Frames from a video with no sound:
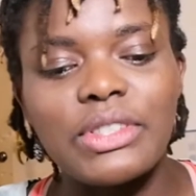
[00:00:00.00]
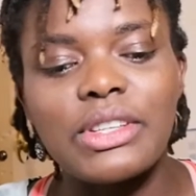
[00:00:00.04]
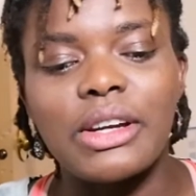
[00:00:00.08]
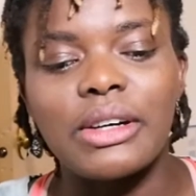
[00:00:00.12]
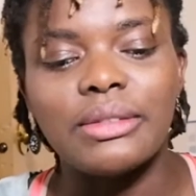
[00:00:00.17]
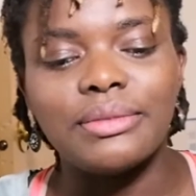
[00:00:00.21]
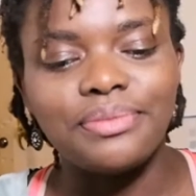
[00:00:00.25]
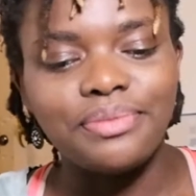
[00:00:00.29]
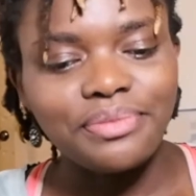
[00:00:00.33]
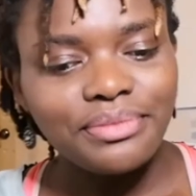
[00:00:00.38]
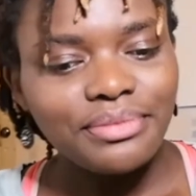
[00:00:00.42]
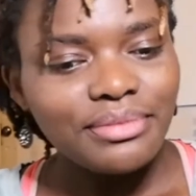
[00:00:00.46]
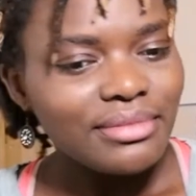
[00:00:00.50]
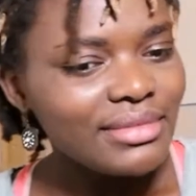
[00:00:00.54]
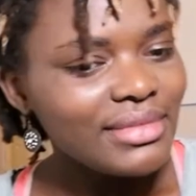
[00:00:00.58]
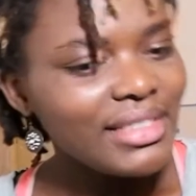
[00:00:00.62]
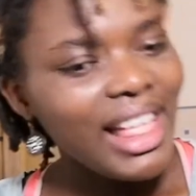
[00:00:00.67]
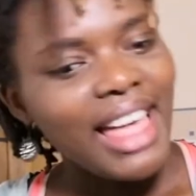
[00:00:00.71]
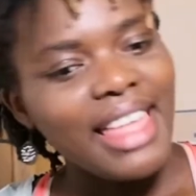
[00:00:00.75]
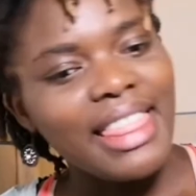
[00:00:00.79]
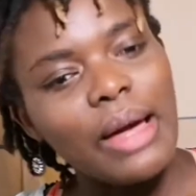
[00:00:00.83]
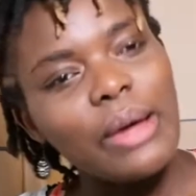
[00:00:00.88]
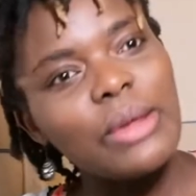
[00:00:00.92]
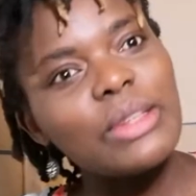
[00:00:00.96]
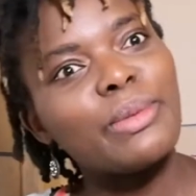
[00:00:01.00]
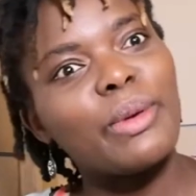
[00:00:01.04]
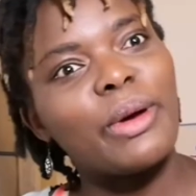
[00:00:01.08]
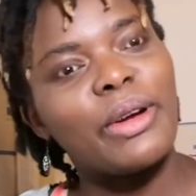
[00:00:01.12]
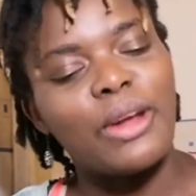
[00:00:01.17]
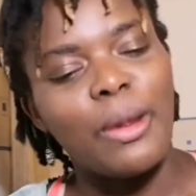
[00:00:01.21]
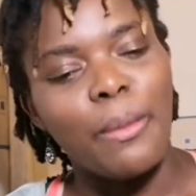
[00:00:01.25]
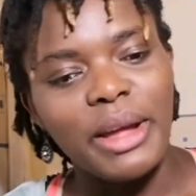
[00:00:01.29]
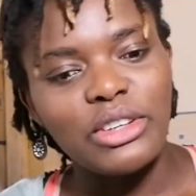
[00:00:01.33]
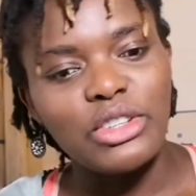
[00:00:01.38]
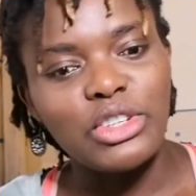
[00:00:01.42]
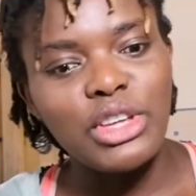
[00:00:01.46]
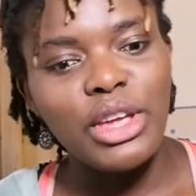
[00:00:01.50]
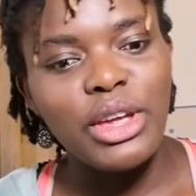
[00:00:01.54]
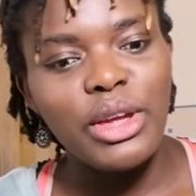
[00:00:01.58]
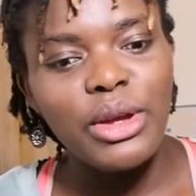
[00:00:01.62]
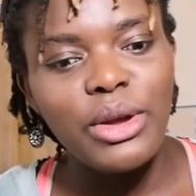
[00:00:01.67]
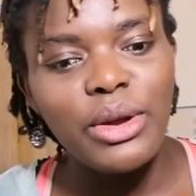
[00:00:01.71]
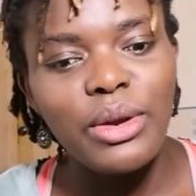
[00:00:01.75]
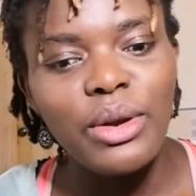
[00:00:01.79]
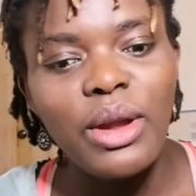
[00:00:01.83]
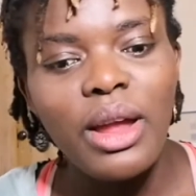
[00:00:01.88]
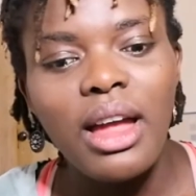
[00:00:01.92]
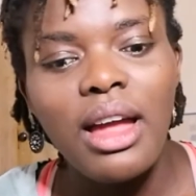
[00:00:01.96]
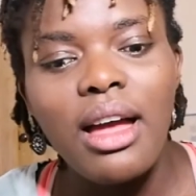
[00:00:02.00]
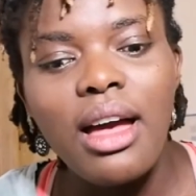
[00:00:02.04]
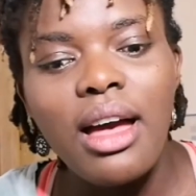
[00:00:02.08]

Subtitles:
So that was point number 2.